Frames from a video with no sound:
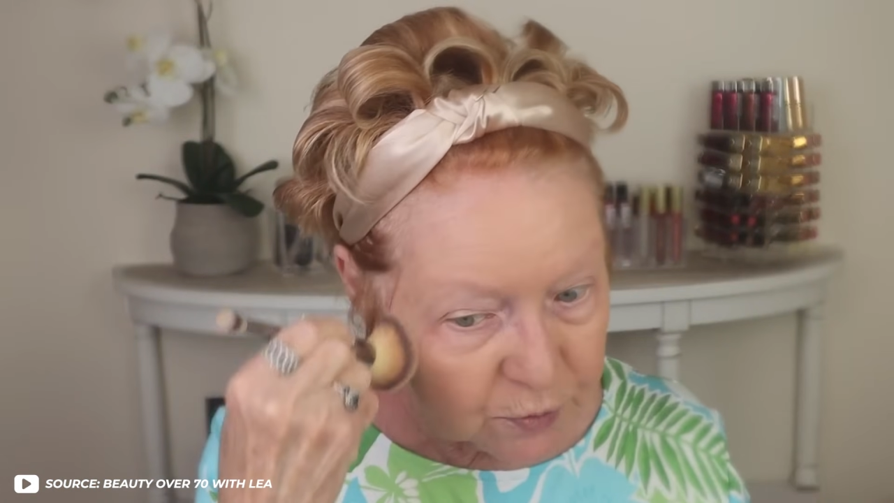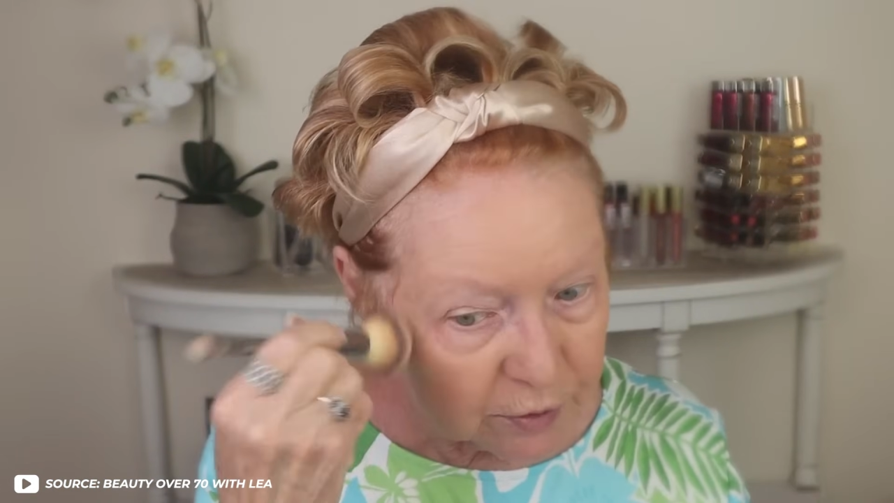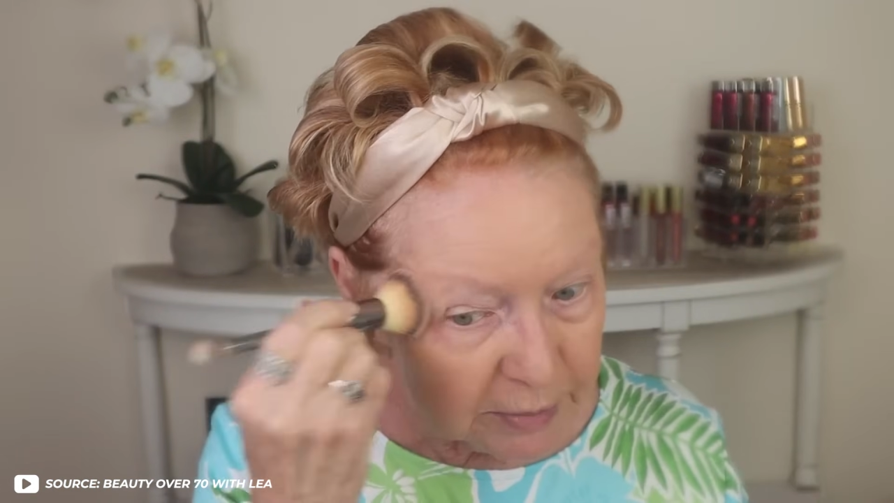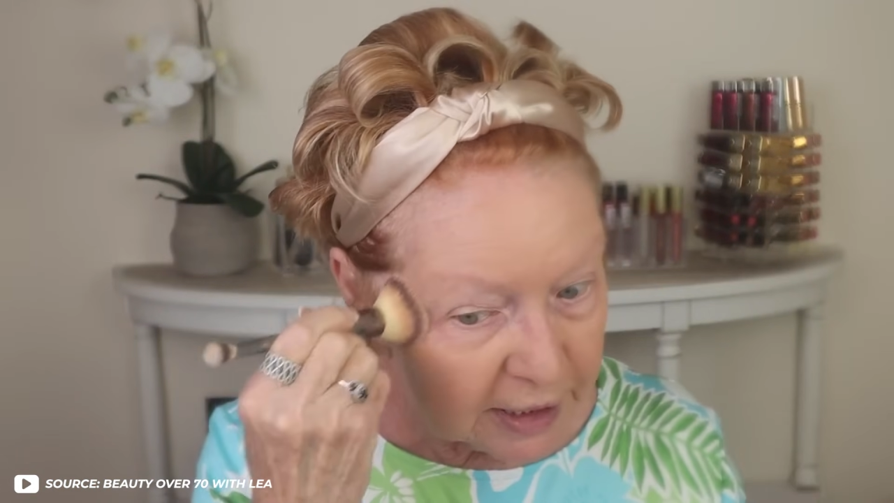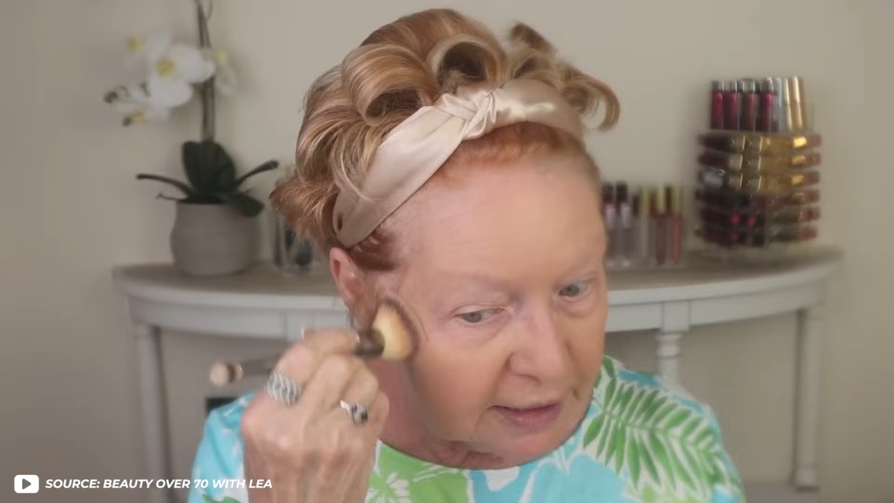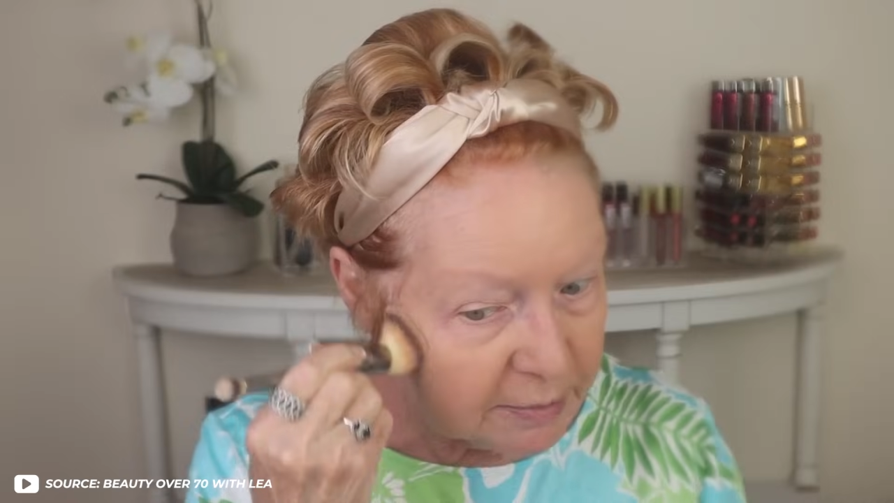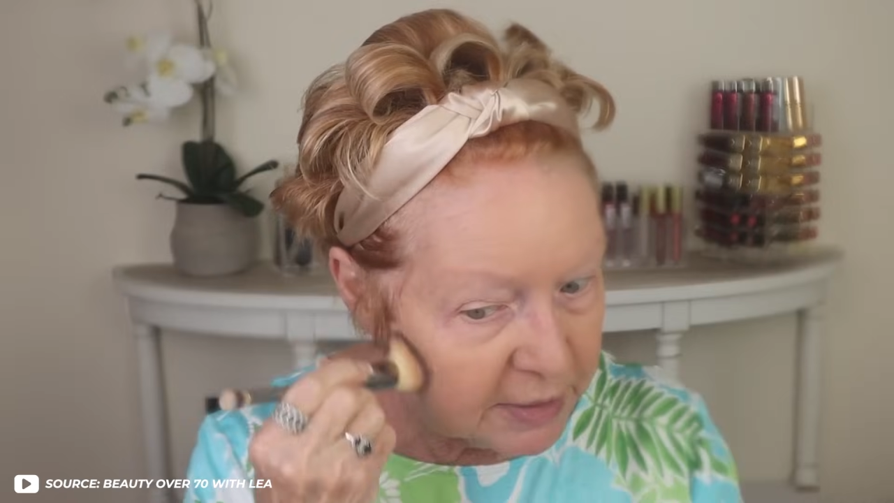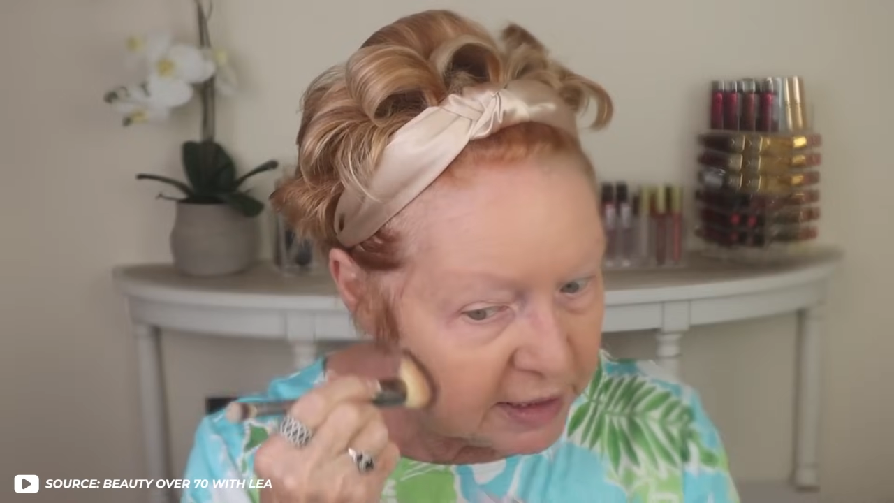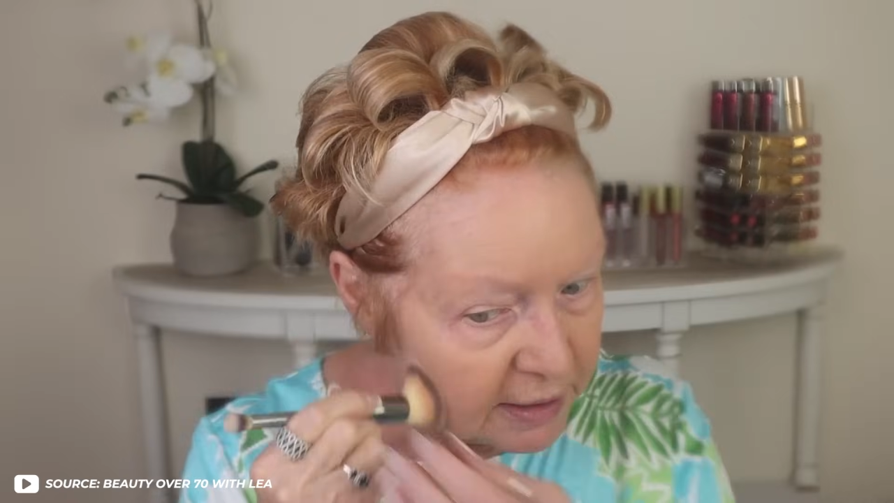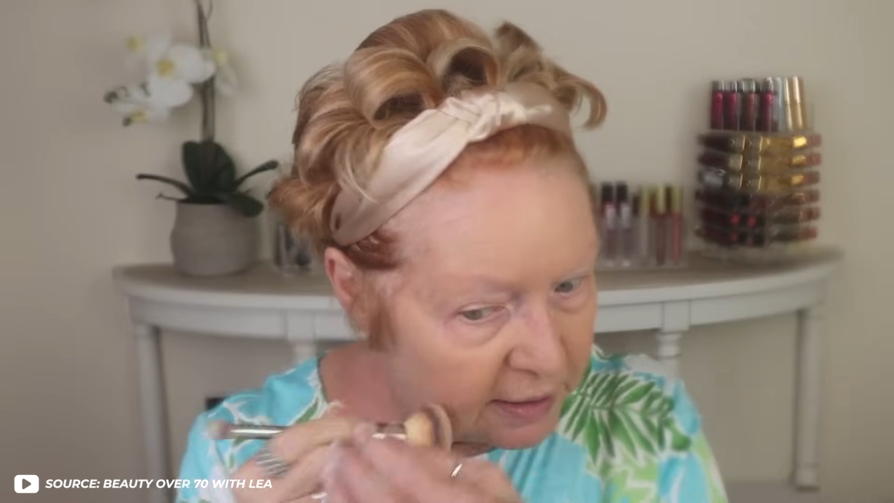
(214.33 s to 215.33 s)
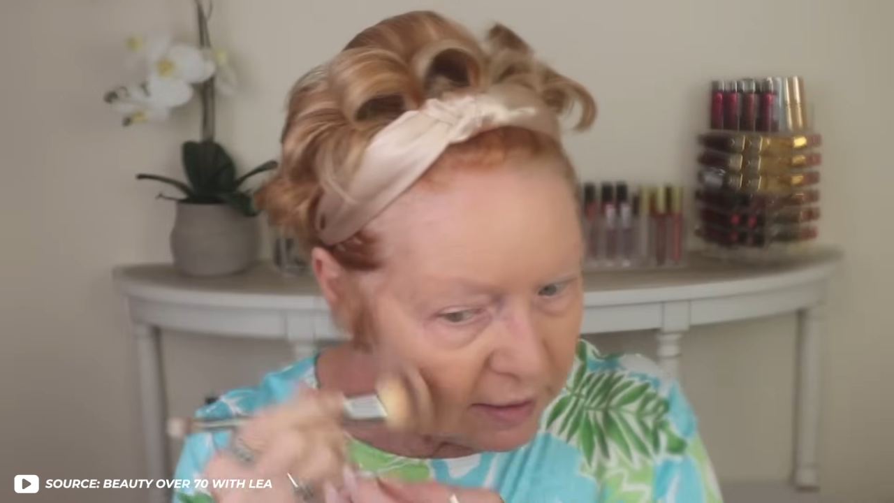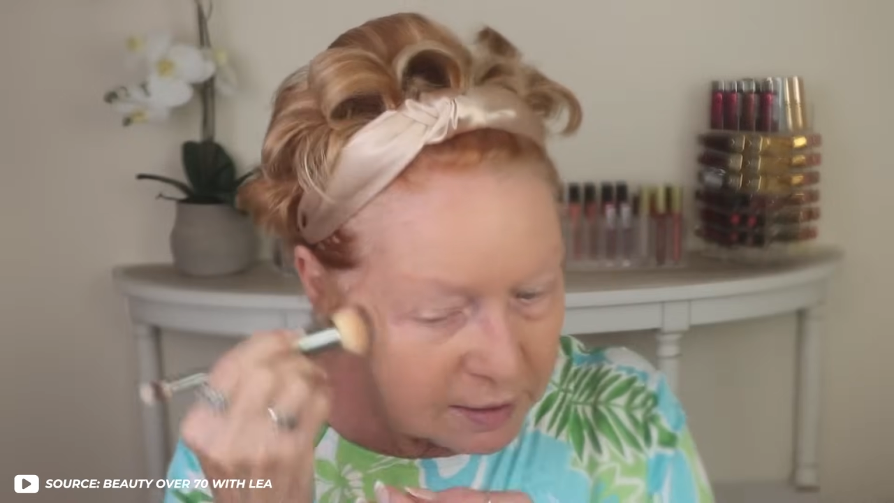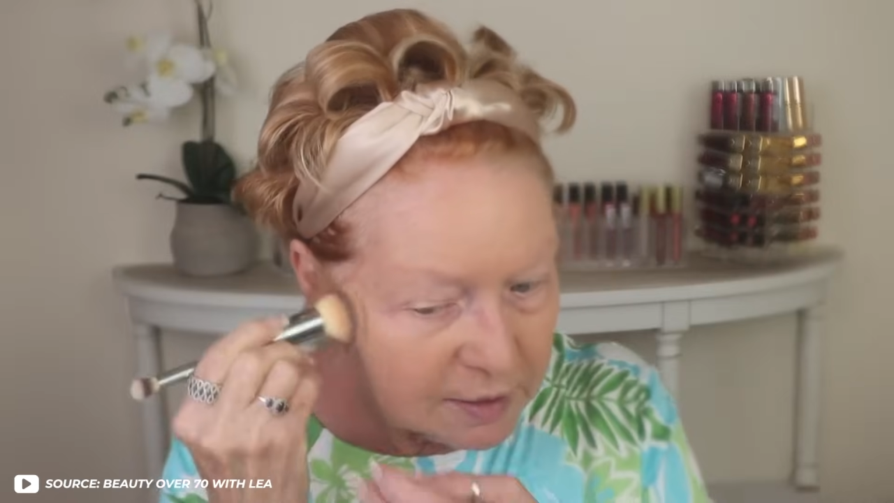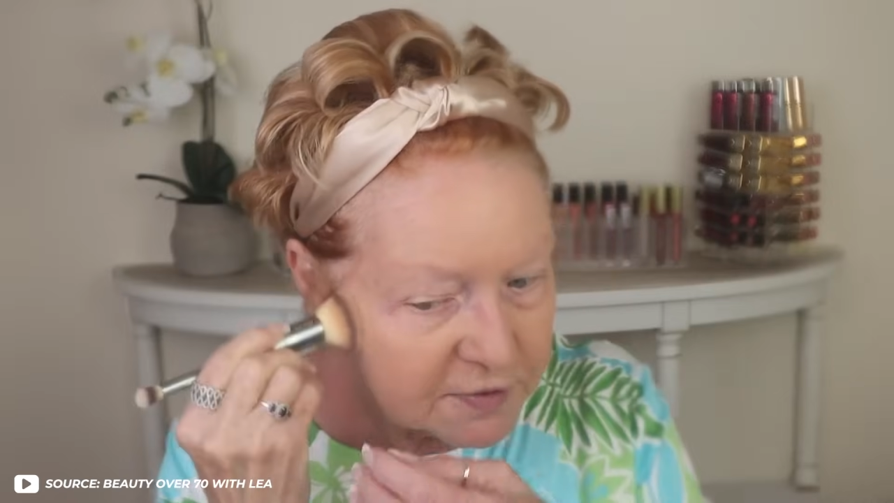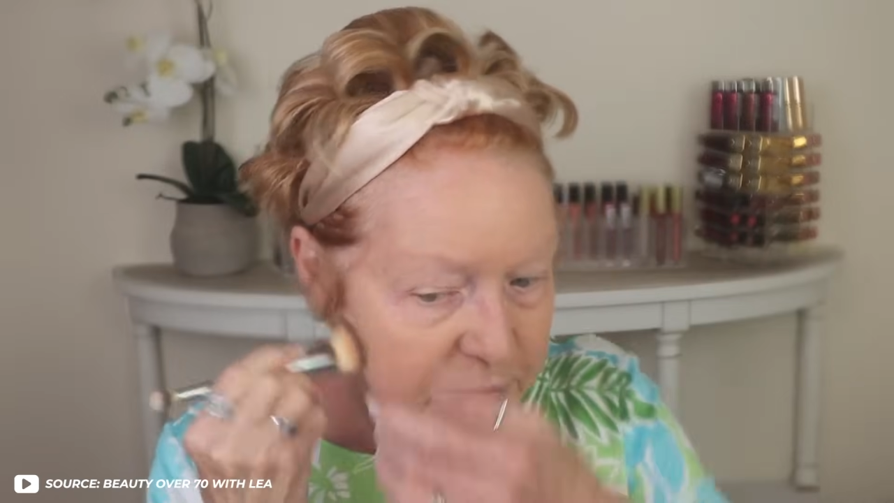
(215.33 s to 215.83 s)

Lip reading: like a second skin,